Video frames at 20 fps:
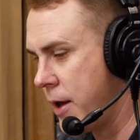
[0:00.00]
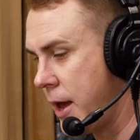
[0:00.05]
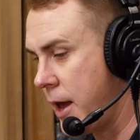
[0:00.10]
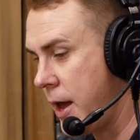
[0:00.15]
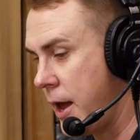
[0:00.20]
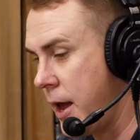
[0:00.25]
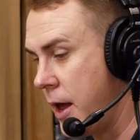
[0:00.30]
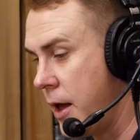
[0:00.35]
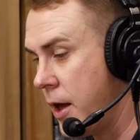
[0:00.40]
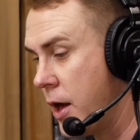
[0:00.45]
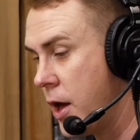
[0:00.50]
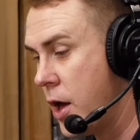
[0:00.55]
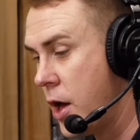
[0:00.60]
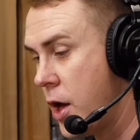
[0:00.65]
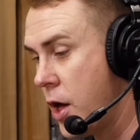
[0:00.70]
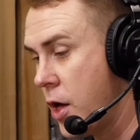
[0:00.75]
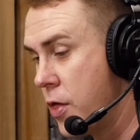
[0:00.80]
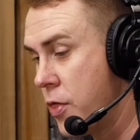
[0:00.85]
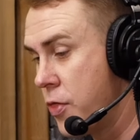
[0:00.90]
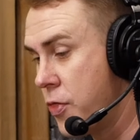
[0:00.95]
a
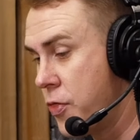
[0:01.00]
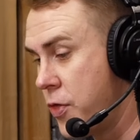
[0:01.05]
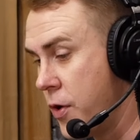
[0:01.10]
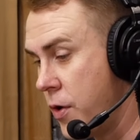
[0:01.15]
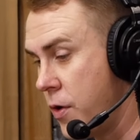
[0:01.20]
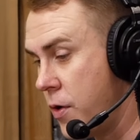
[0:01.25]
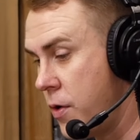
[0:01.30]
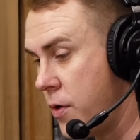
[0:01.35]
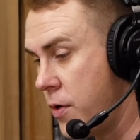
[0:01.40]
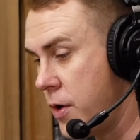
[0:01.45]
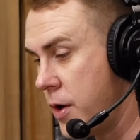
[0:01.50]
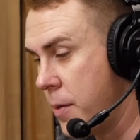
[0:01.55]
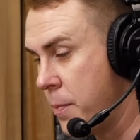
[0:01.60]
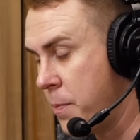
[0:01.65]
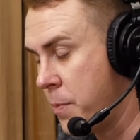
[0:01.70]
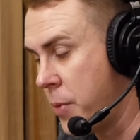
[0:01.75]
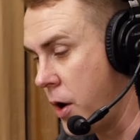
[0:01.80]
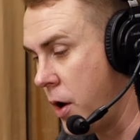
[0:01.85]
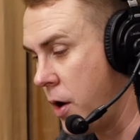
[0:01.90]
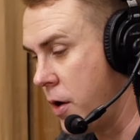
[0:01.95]
third
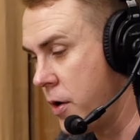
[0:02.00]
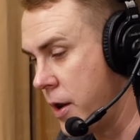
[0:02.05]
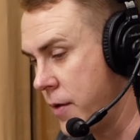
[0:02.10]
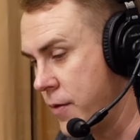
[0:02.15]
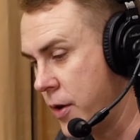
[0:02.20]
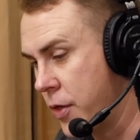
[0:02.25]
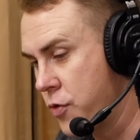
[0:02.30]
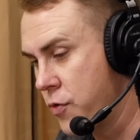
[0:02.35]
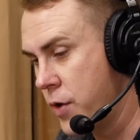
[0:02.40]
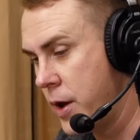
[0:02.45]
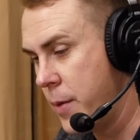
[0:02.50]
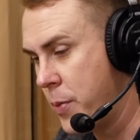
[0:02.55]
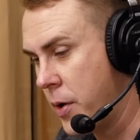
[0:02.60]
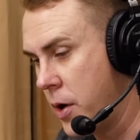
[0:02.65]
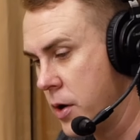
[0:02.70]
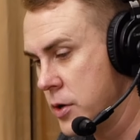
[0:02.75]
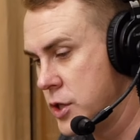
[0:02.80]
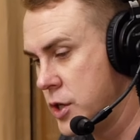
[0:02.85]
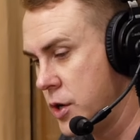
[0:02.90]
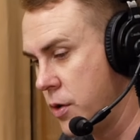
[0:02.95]
part in a
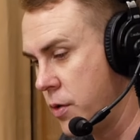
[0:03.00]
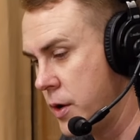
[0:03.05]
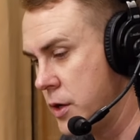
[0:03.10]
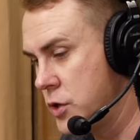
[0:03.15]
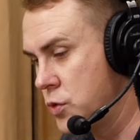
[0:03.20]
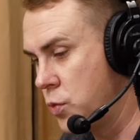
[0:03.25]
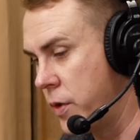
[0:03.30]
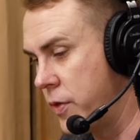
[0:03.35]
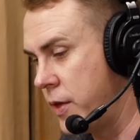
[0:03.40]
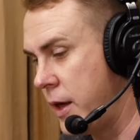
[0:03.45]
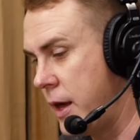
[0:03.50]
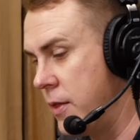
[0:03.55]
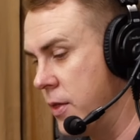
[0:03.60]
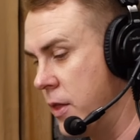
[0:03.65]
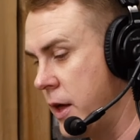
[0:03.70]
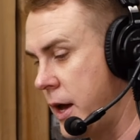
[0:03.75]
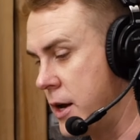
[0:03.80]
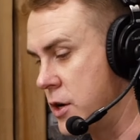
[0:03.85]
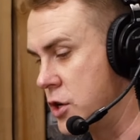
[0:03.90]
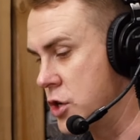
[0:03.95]
three-part series with
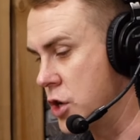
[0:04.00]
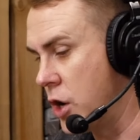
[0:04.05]
Inland